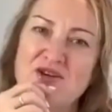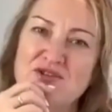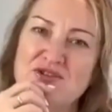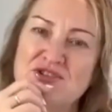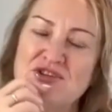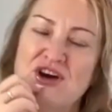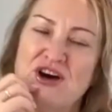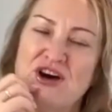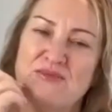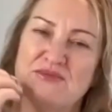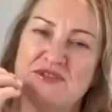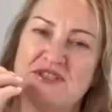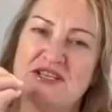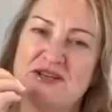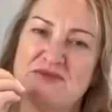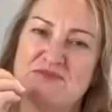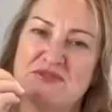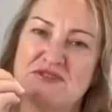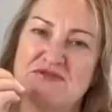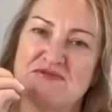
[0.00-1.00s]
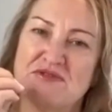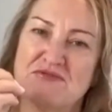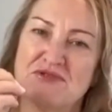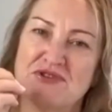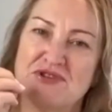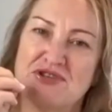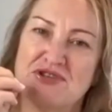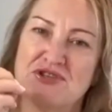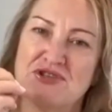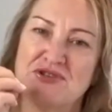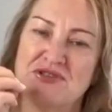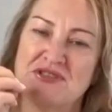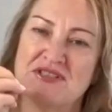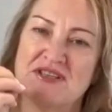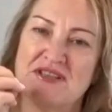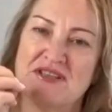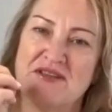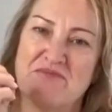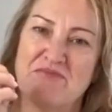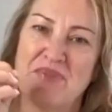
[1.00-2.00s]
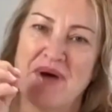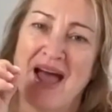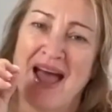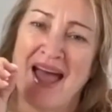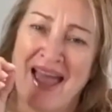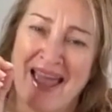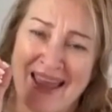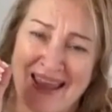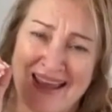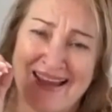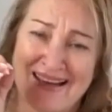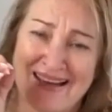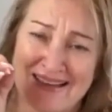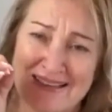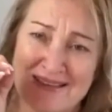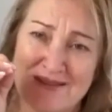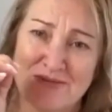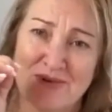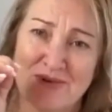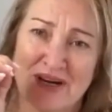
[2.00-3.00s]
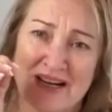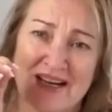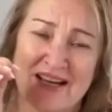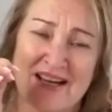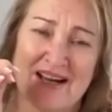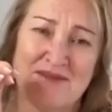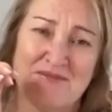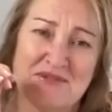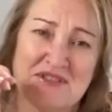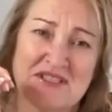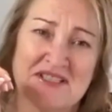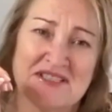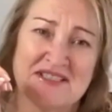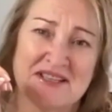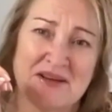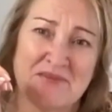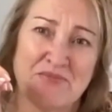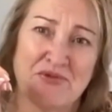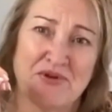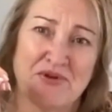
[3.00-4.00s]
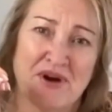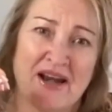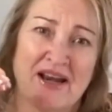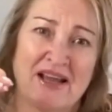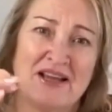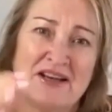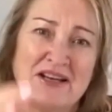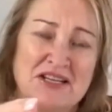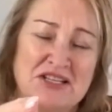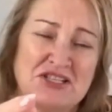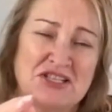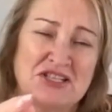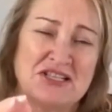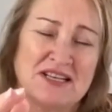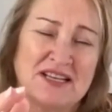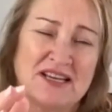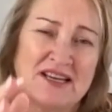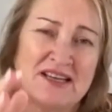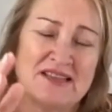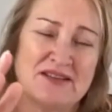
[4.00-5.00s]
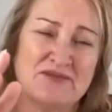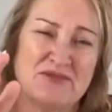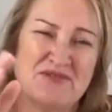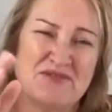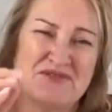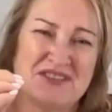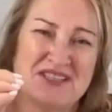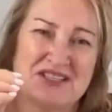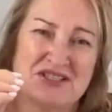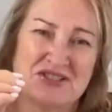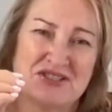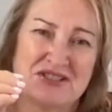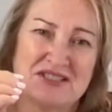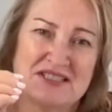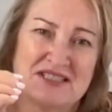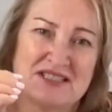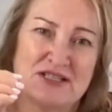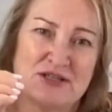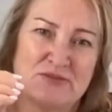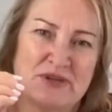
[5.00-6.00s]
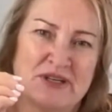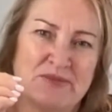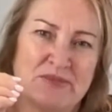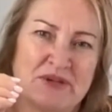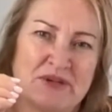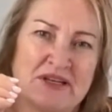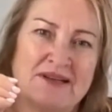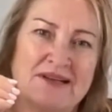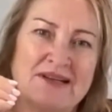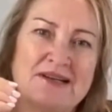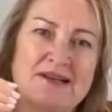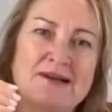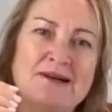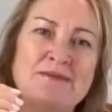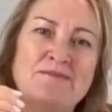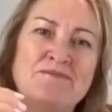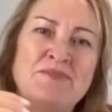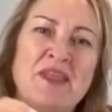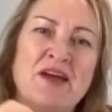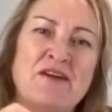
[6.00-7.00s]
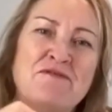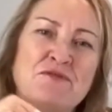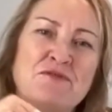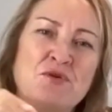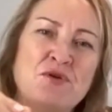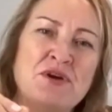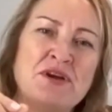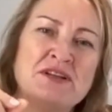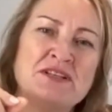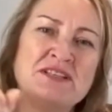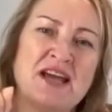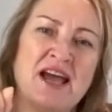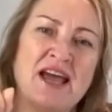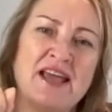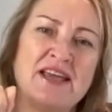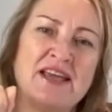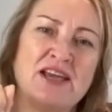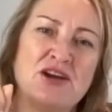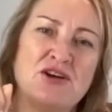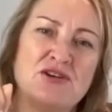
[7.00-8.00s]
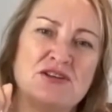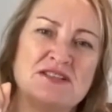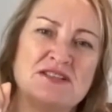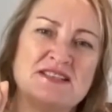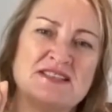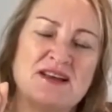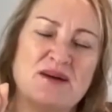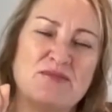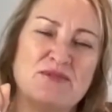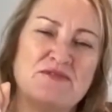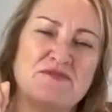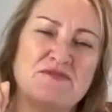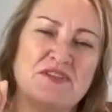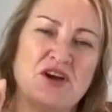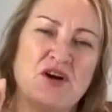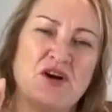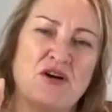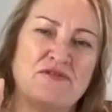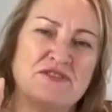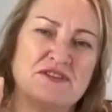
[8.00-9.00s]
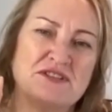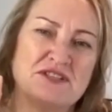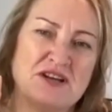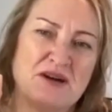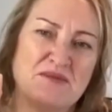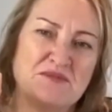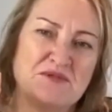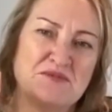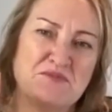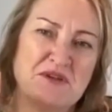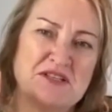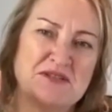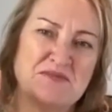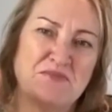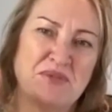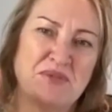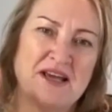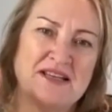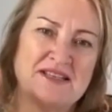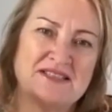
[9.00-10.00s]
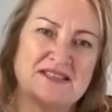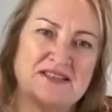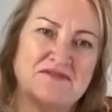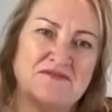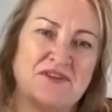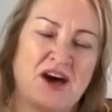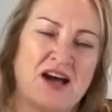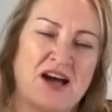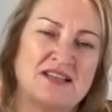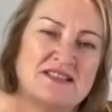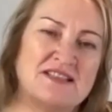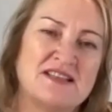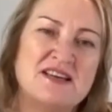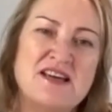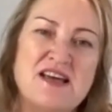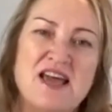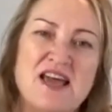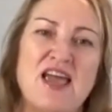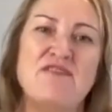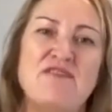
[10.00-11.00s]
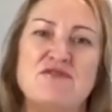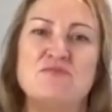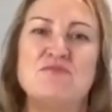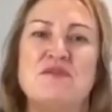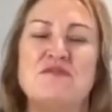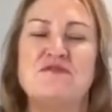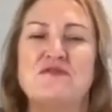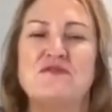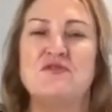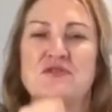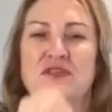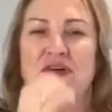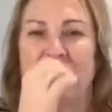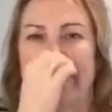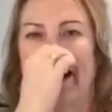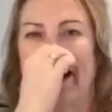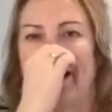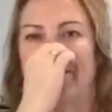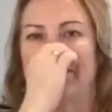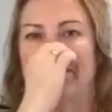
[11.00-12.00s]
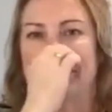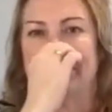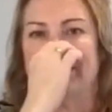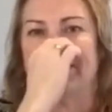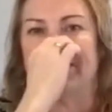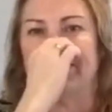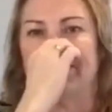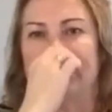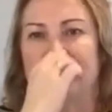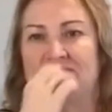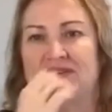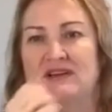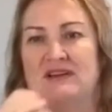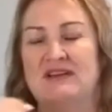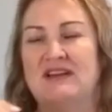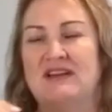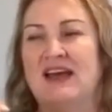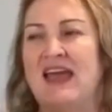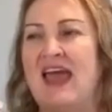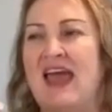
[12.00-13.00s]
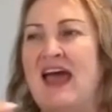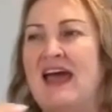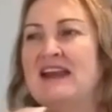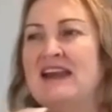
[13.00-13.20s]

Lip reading: your top tips for reducing the pain when it comes to separating initially? I think we've touched on this a little bit, but avoid taking on some of the oftentimes misplaced advice, even before they come to you. Like, how do